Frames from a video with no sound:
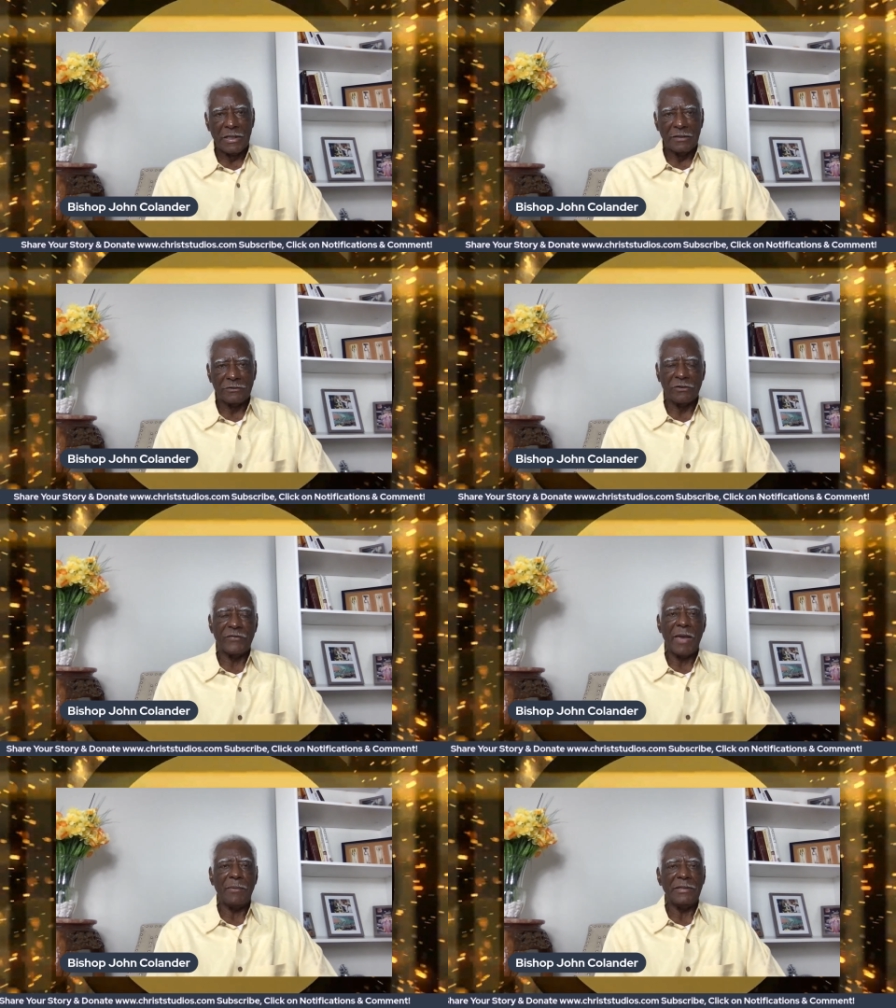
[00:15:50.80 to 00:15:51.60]
So if
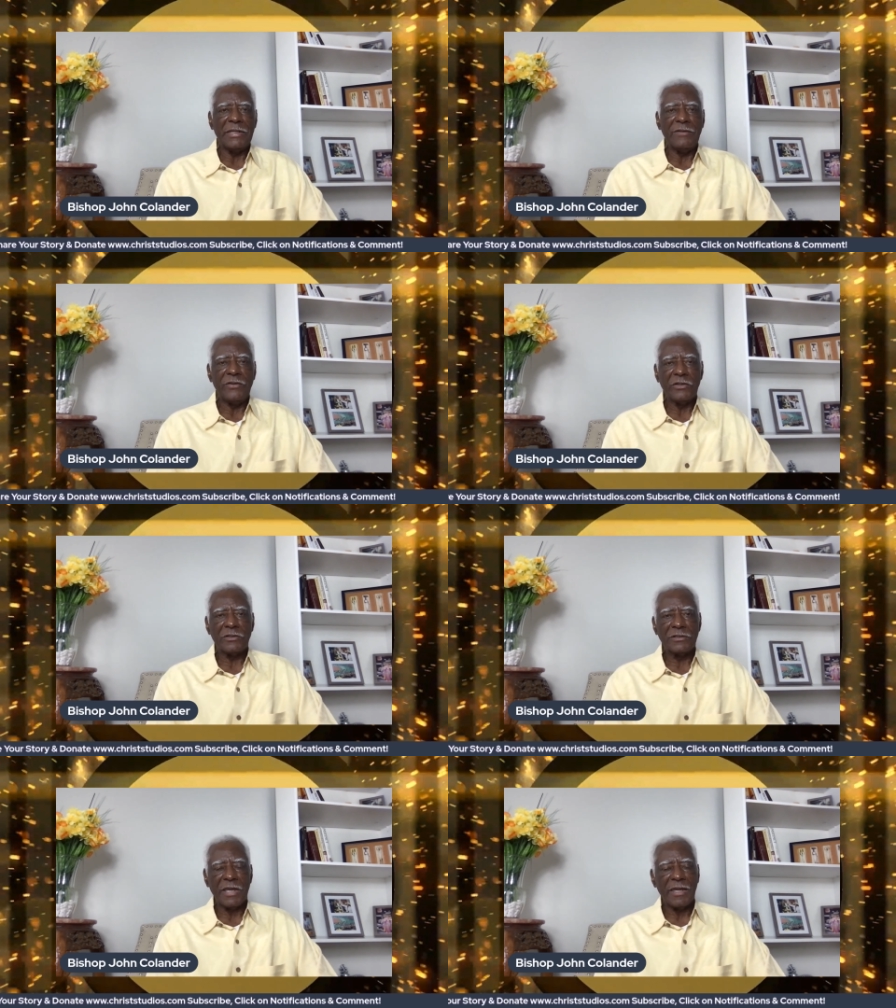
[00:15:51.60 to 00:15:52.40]
I leave here
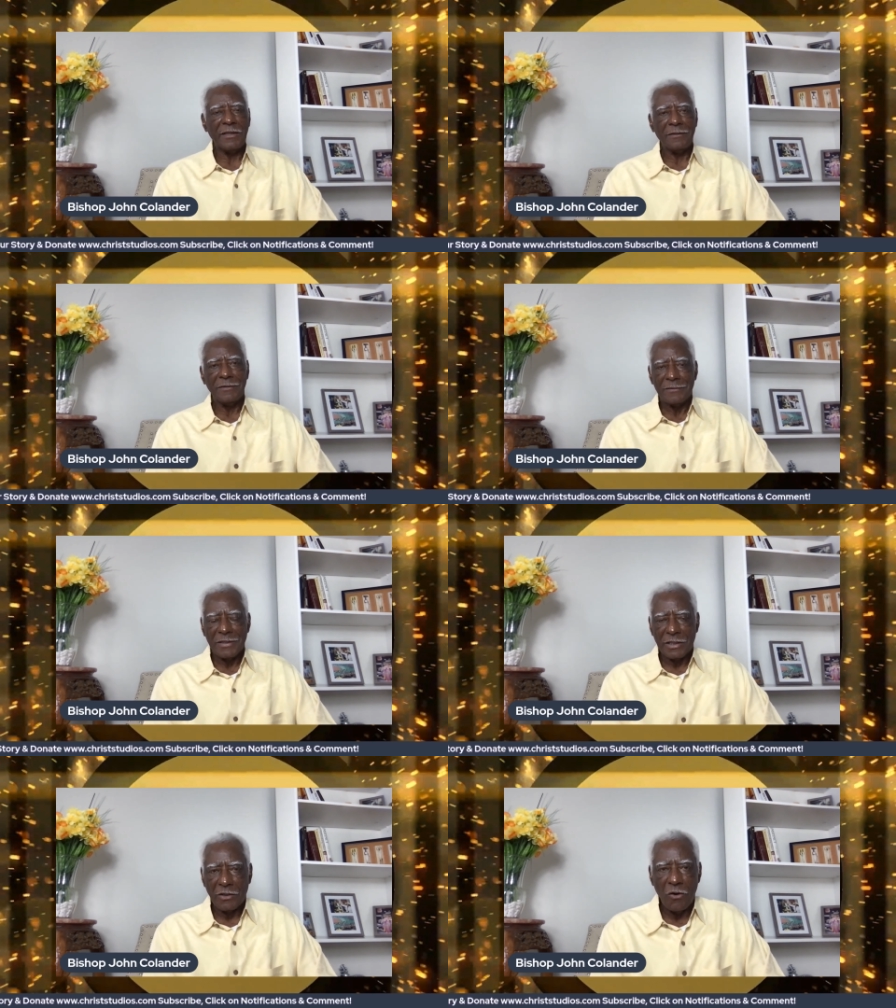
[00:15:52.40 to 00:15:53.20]
today,
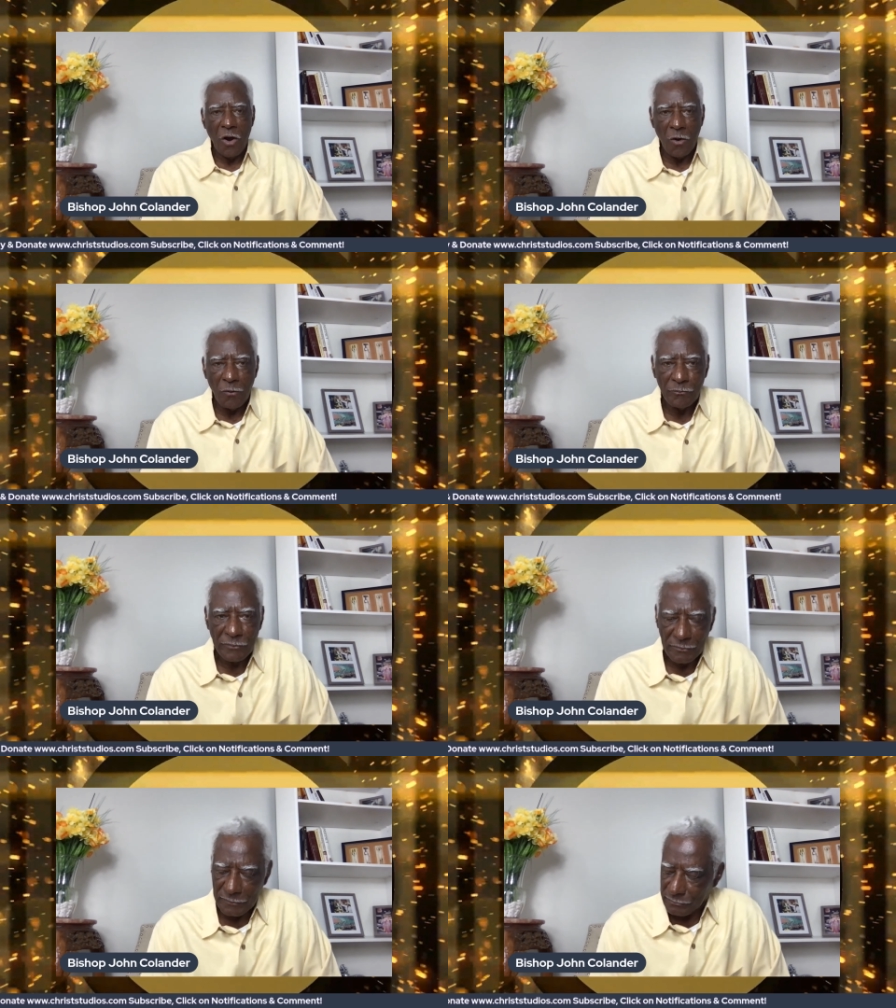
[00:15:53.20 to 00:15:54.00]
go
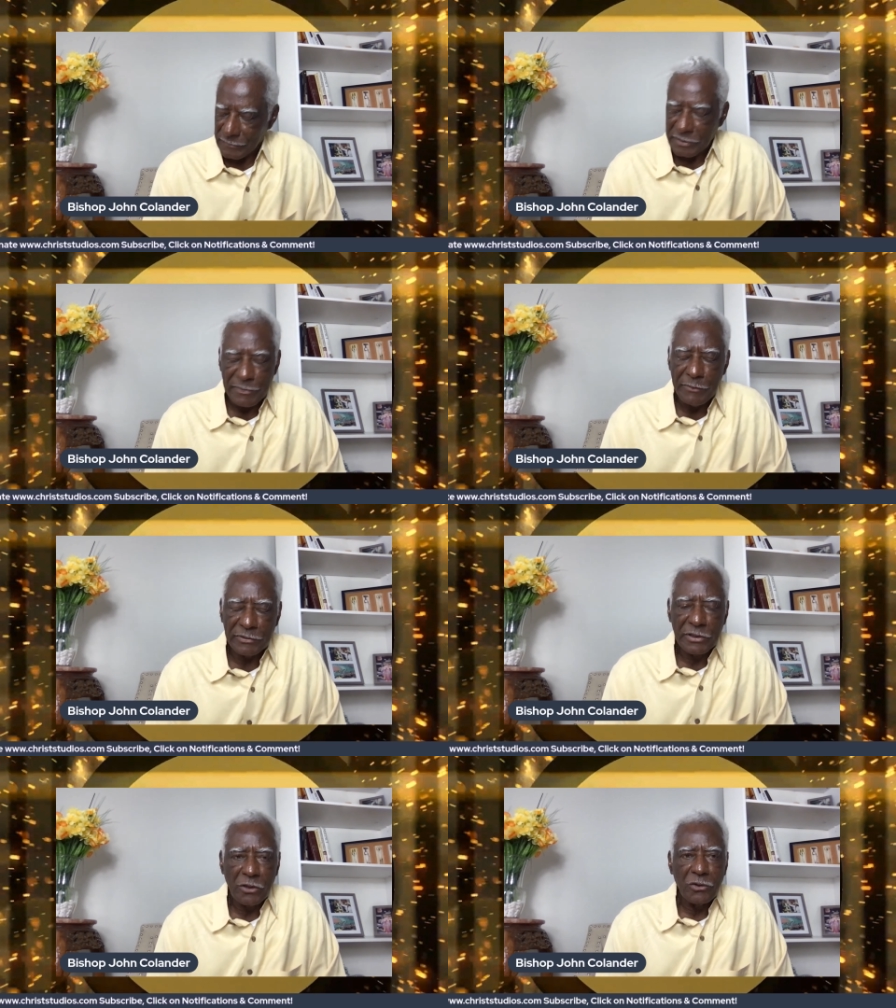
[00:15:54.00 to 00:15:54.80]
home to be
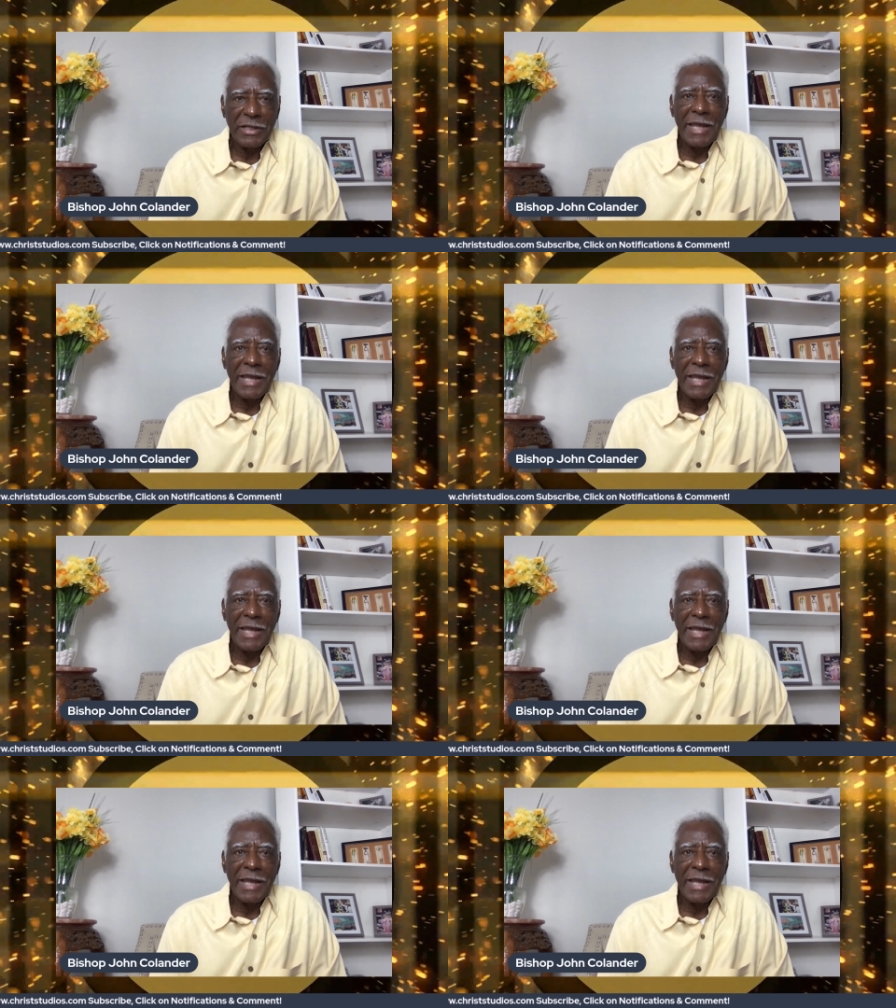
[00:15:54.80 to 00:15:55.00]
with the Lord,